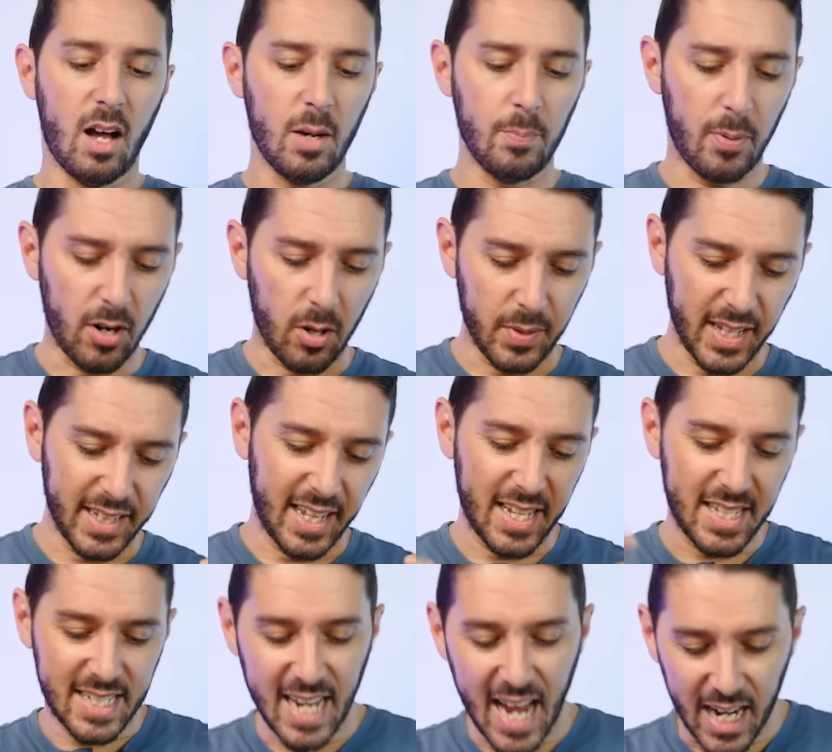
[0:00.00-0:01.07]
On par with like
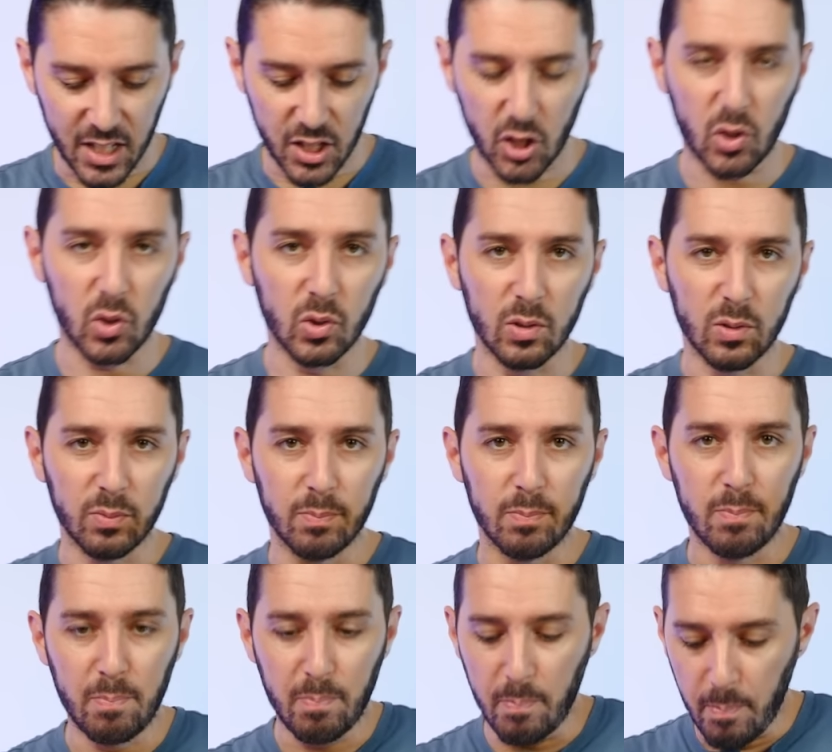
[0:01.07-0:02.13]
that tactical
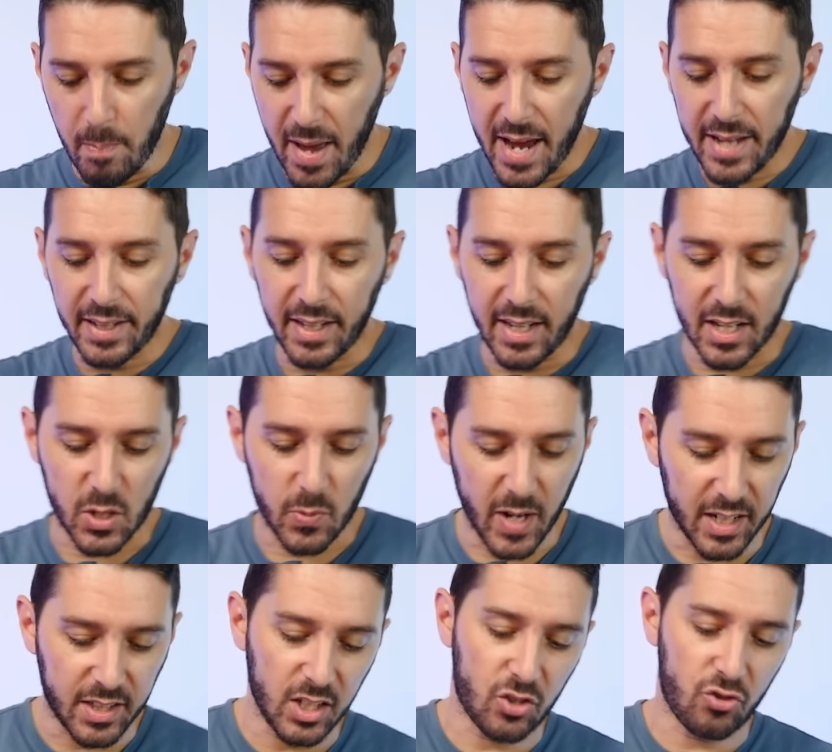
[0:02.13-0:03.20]
manliness, we
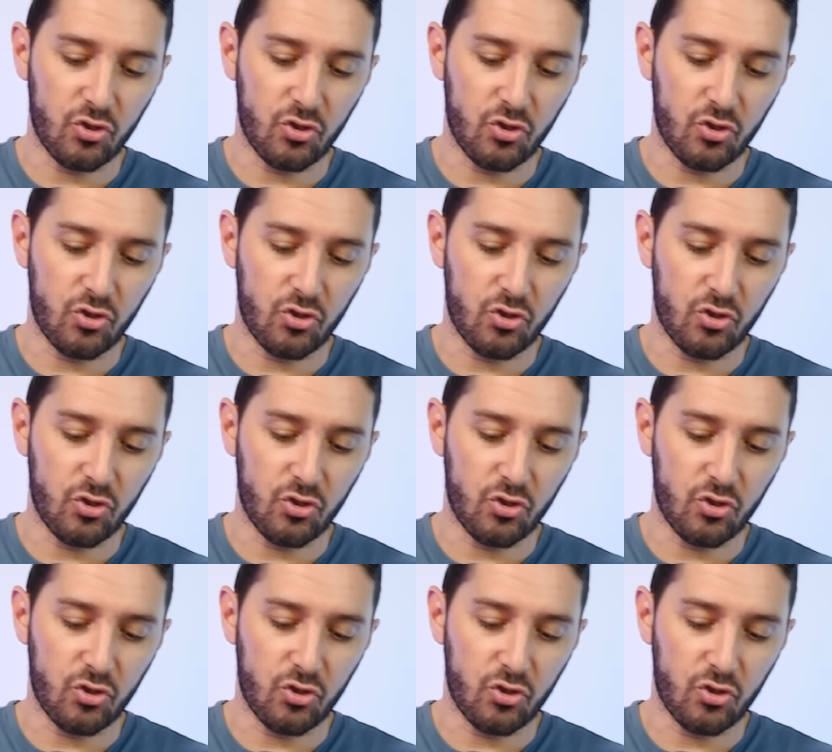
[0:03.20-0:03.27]
got these